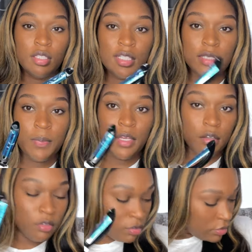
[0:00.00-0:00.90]
this
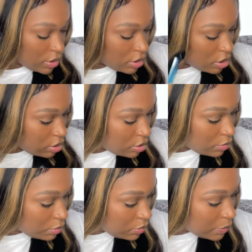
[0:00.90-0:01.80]
peels
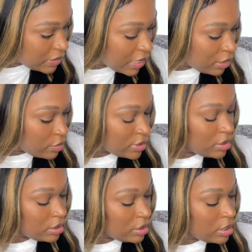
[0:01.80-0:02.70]
potatoes
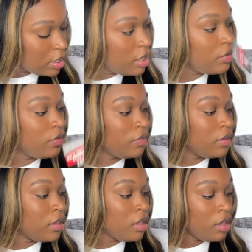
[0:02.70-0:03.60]
and stuff
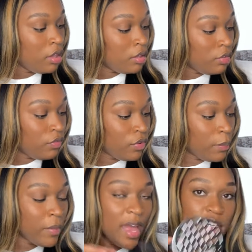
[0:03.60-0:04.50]
for
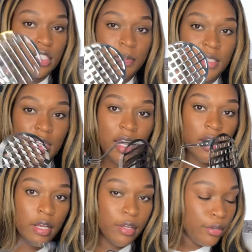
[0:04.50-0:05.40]
mashed
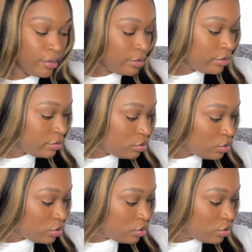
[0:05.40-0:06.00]
potatoes